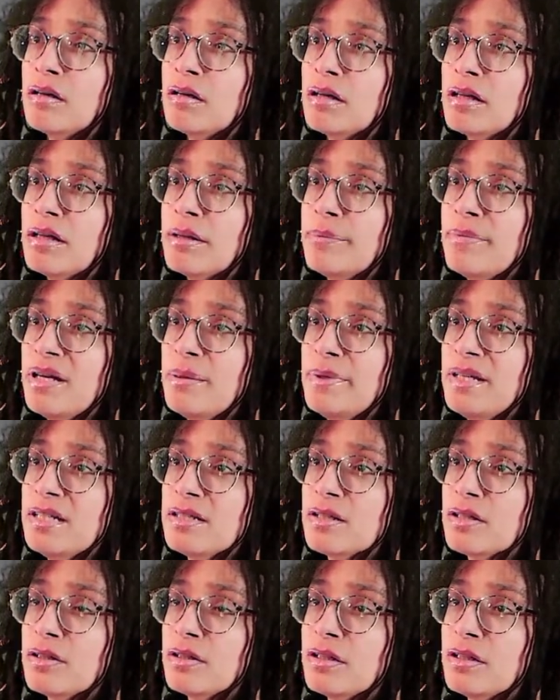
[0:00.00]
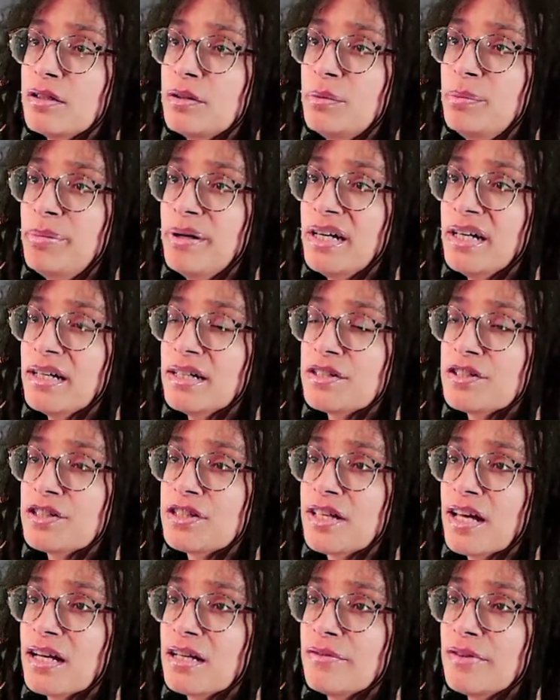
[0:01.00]
That maybe is a little big. It's just
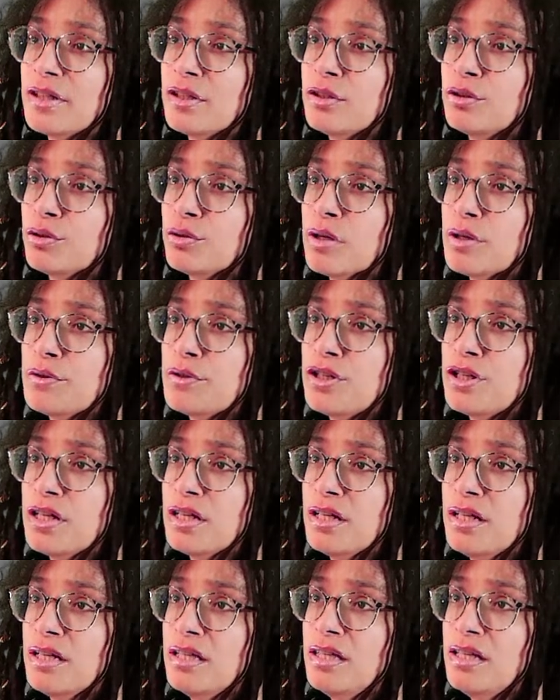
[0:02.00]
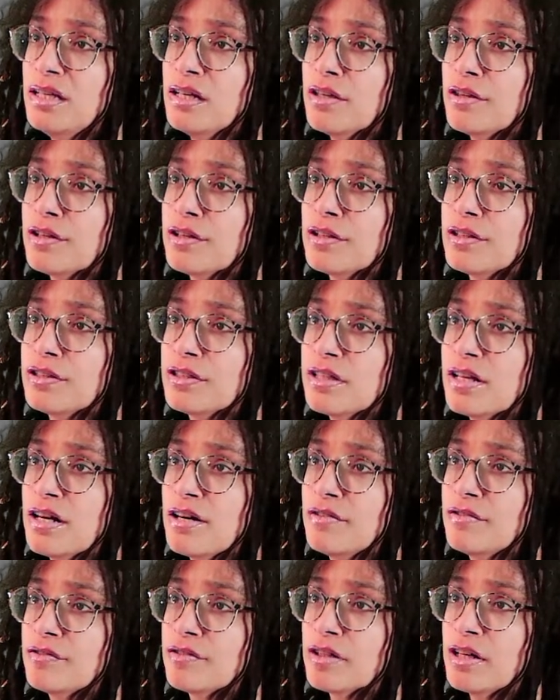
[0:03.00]
kind of encroaching in the other stuff.
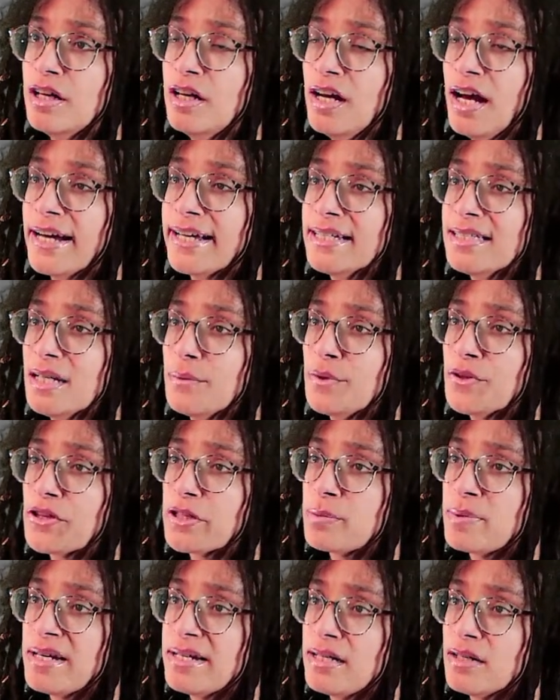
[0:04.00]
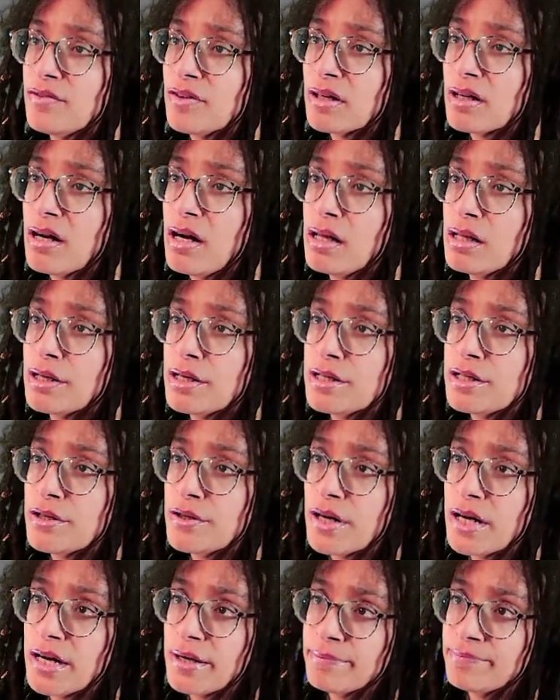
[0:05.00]
I guess I want this to be a different color, don't
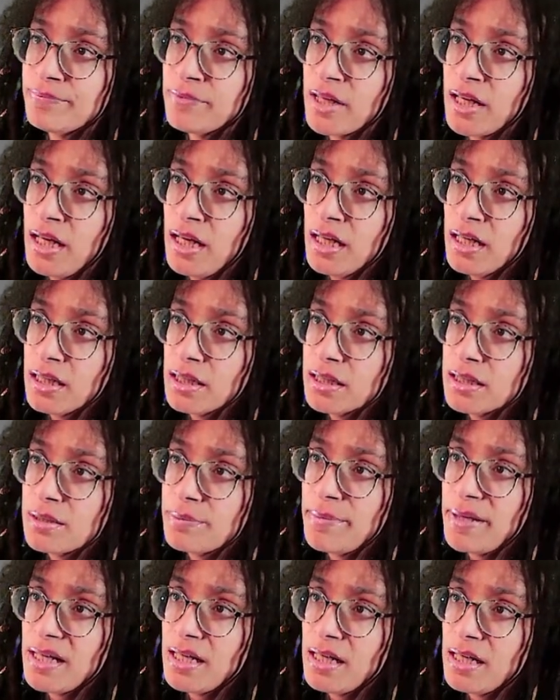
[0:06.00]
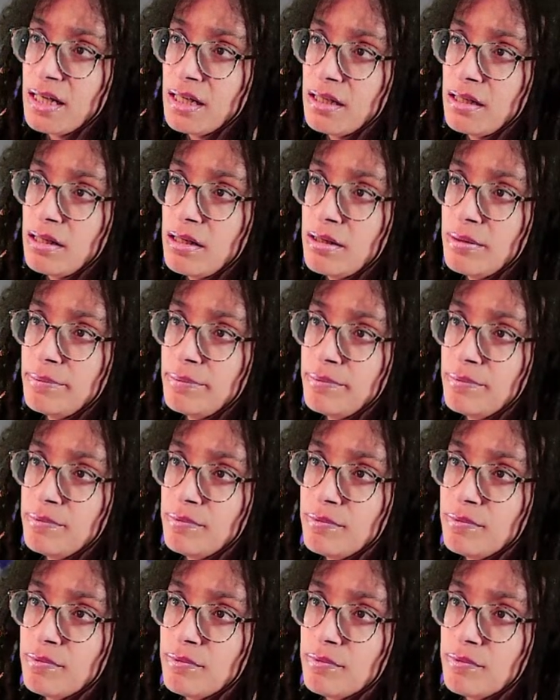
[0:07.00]
I? Let's make it,
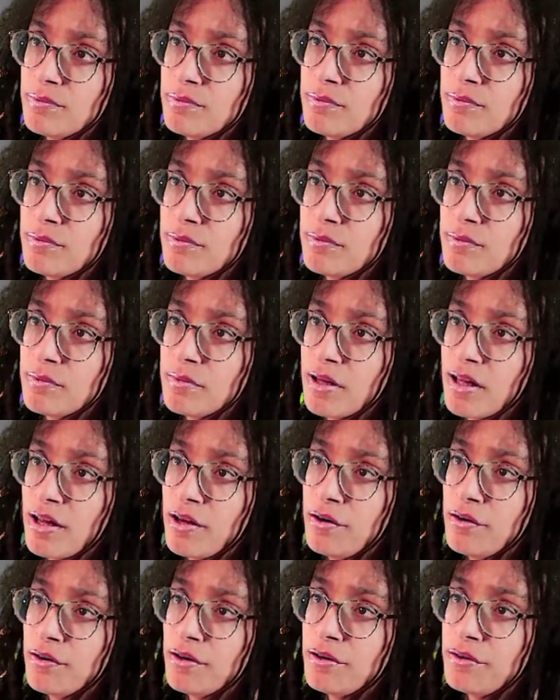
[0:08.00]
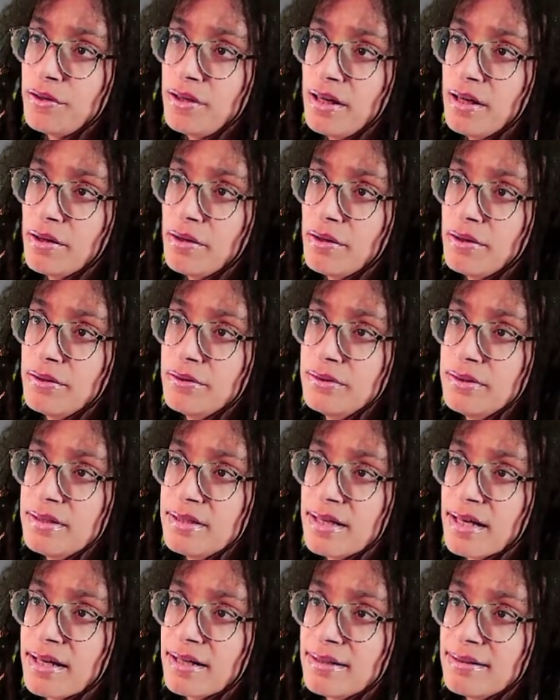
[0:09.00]
I don't know, yellow. Is
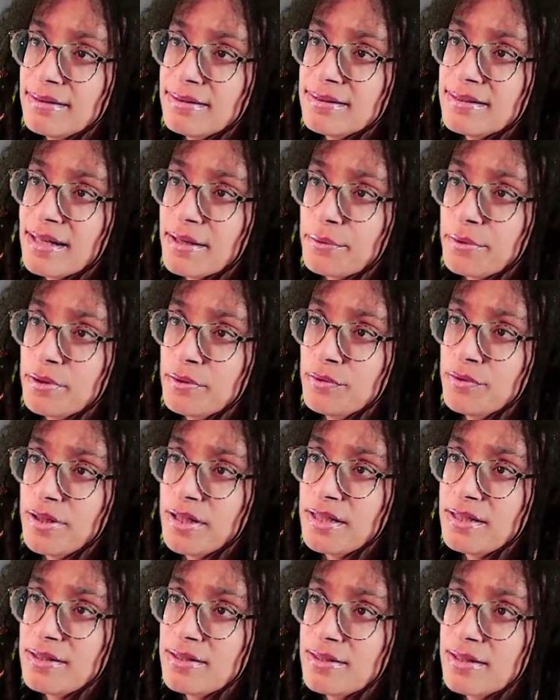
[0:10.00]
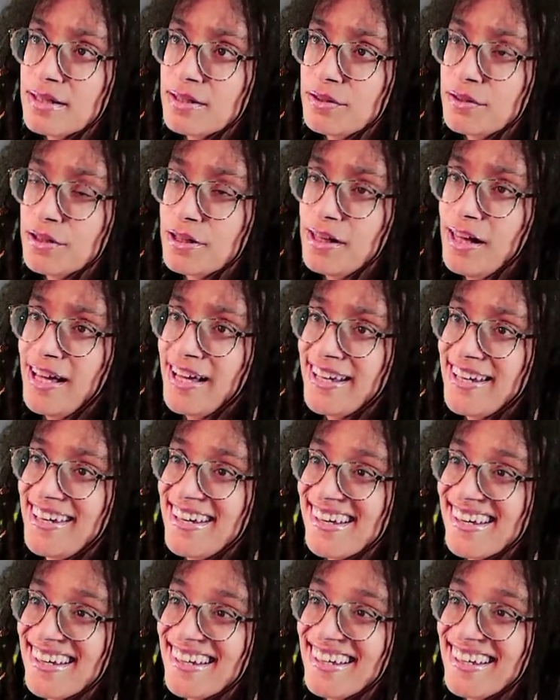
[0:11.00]
that what rings can look like?